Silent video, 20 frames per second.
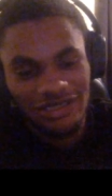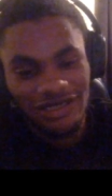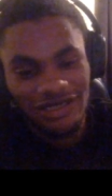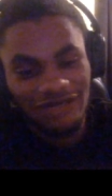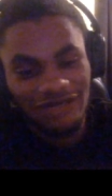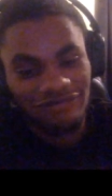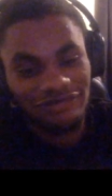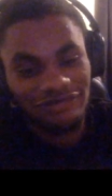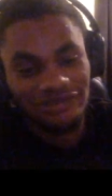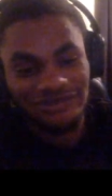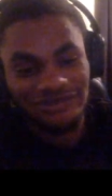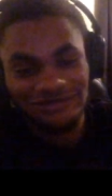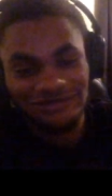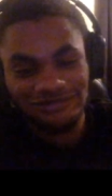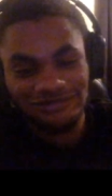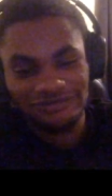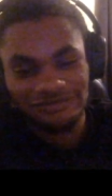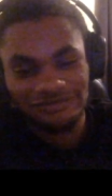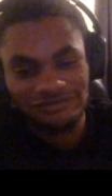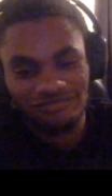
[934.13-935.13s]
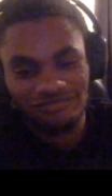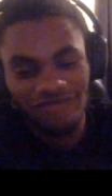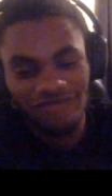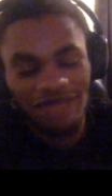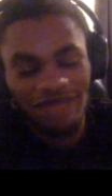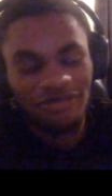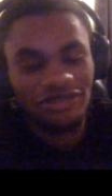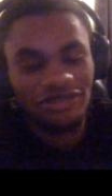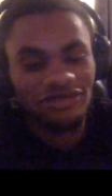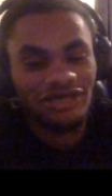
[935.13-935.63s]
I mean,
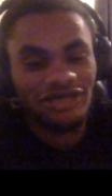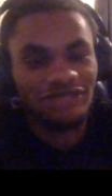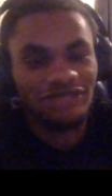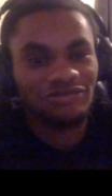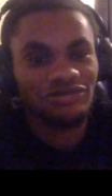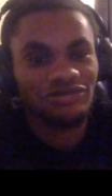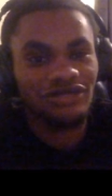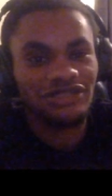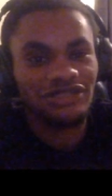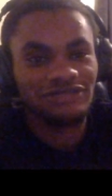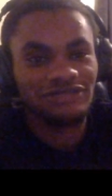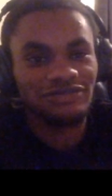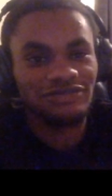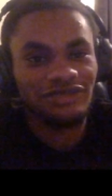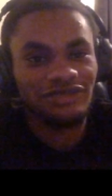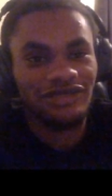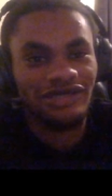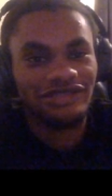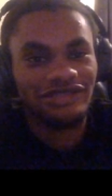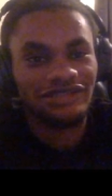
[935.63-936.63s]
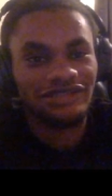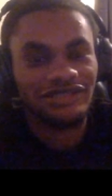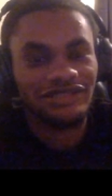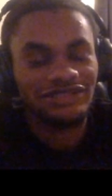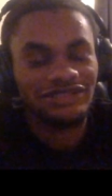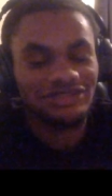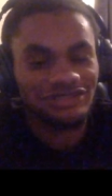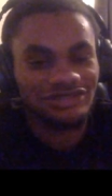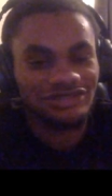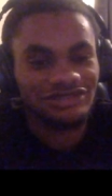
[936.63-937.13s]
maybe Euron's preoccupied and like
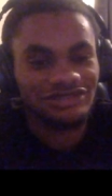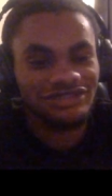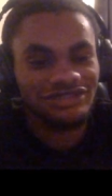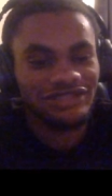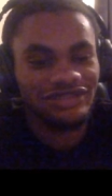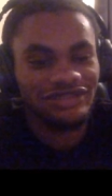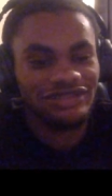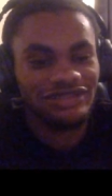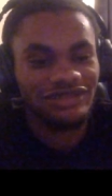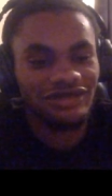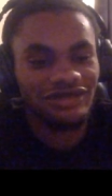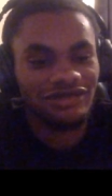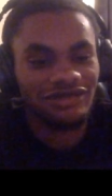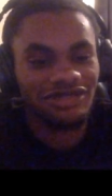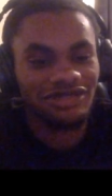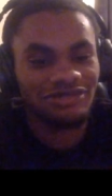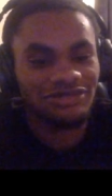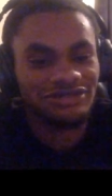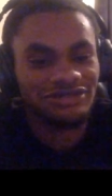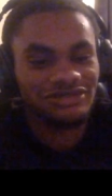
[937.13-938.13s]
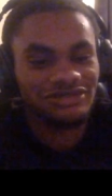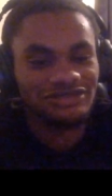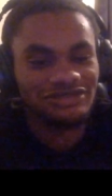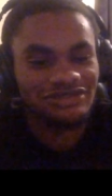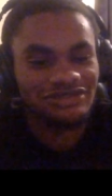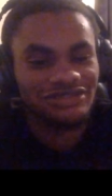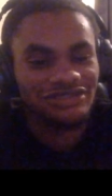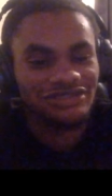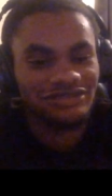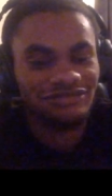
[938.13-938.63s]
he doesn't see Theon coming,
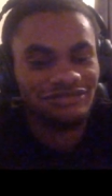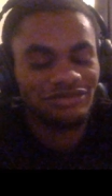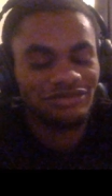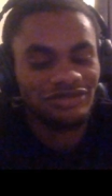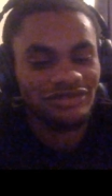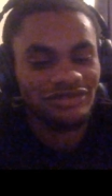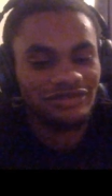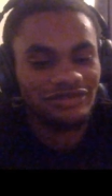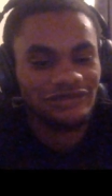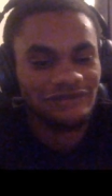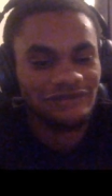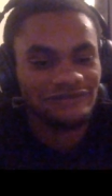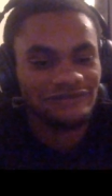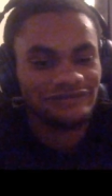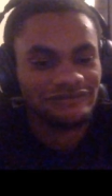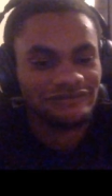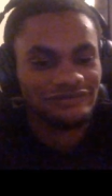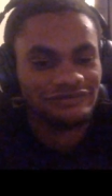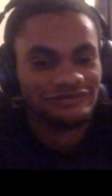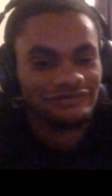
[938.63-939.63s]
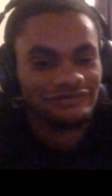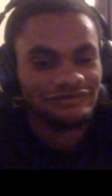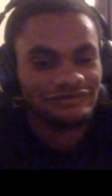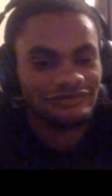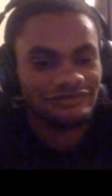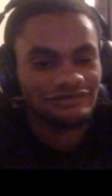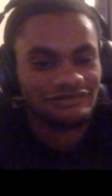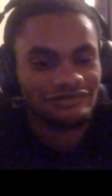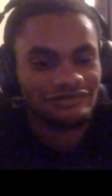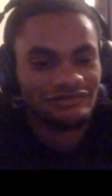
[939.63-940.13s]
but um,
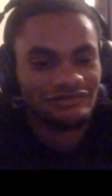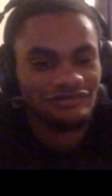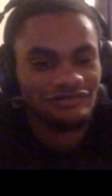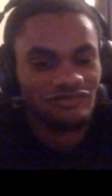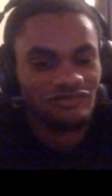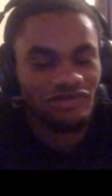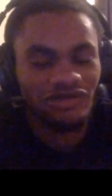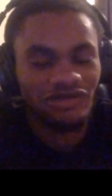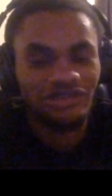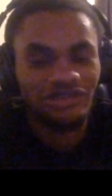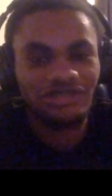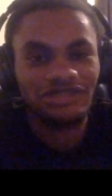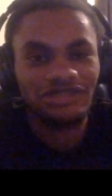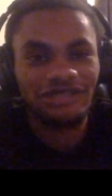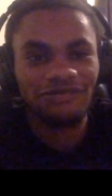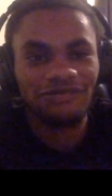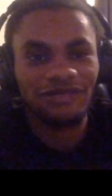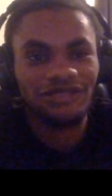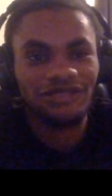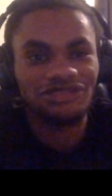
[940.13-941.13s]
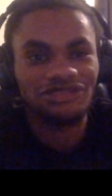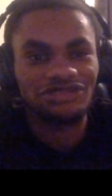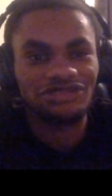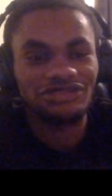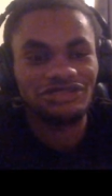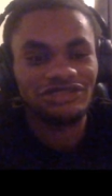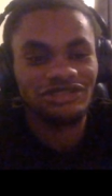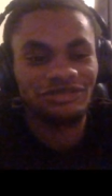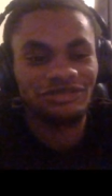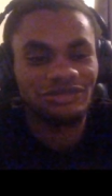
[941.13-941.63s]
realistically, that probably
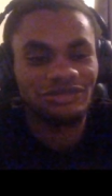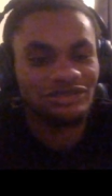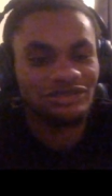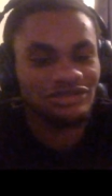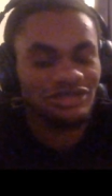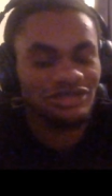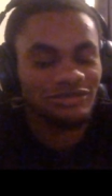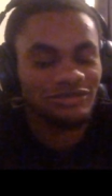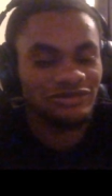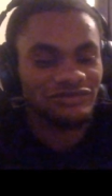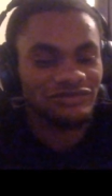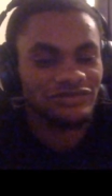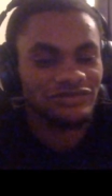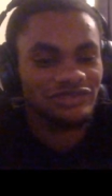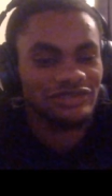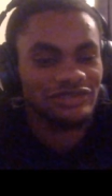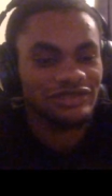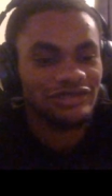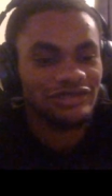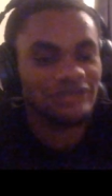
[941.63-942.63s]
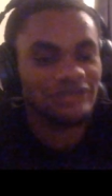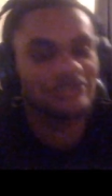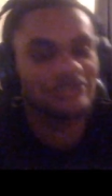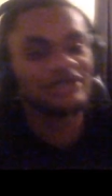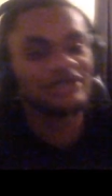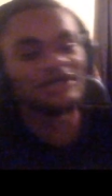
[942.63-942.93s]
shouldn't end up in a W for Theon.